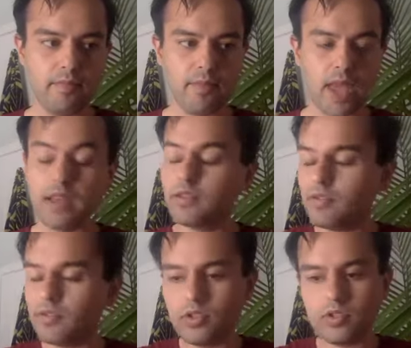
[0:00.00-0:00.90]

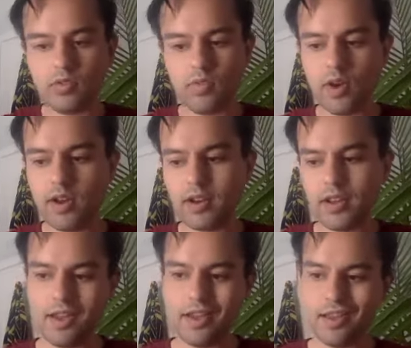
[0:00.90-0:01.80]
and just what
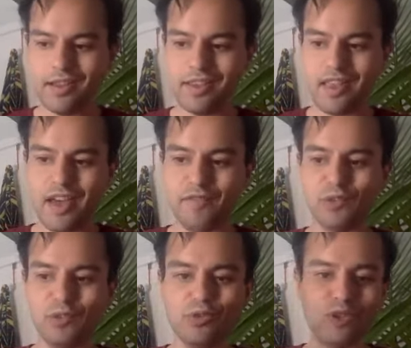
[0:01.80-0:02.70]
the
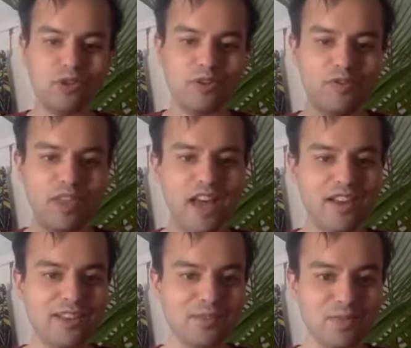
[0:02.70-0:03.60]
evolution of that
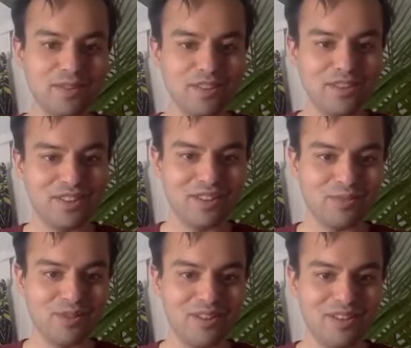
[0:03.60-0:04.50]
has been as
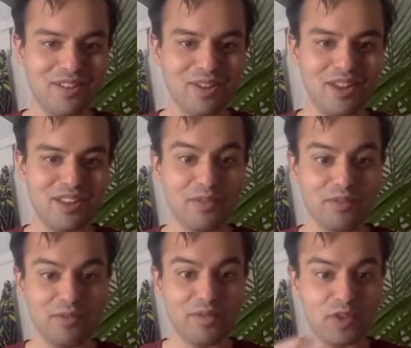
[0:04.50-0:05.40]
well, right? I
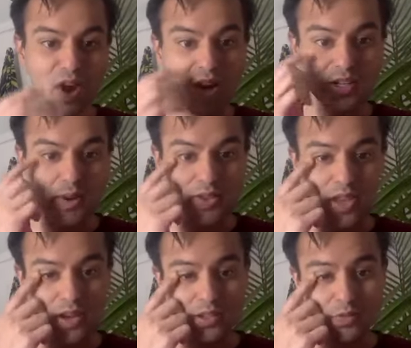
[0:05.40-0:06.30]
think we've talked about
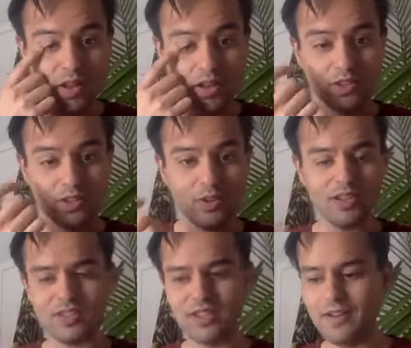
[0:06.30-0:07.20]
that as well. So
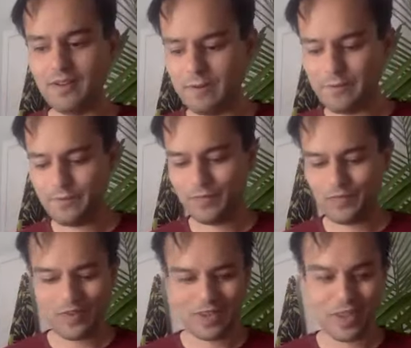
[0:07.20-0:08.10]
there's,
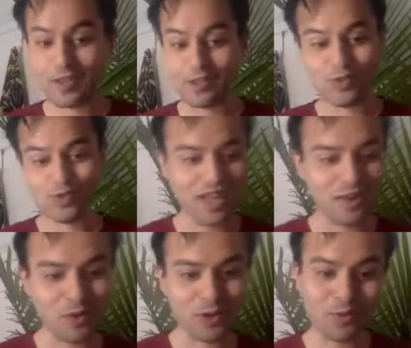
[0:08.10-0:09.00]
as you
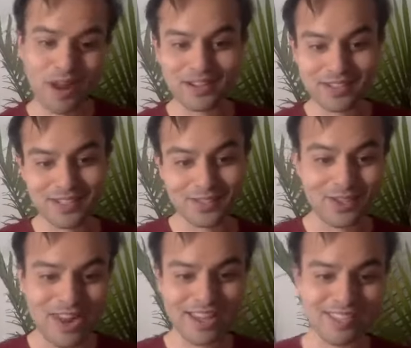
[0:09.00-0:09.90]
said, what you're practicing
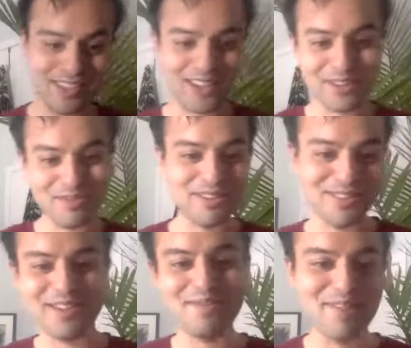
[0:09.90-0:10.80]
today is not going to be the
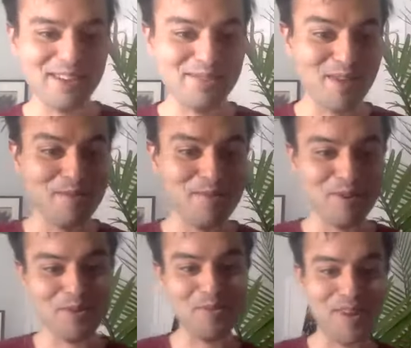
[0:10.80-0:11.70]
same thing as maybe
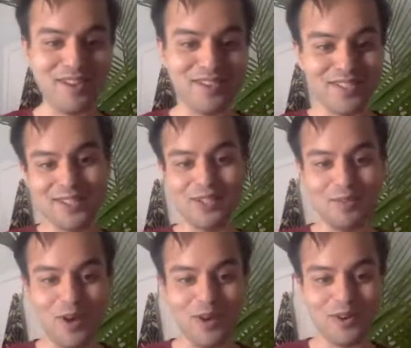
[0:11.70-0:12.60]
what you're practicing
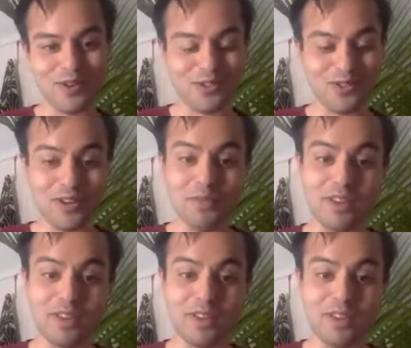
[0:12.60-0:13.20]
tomorrow, because you're going to be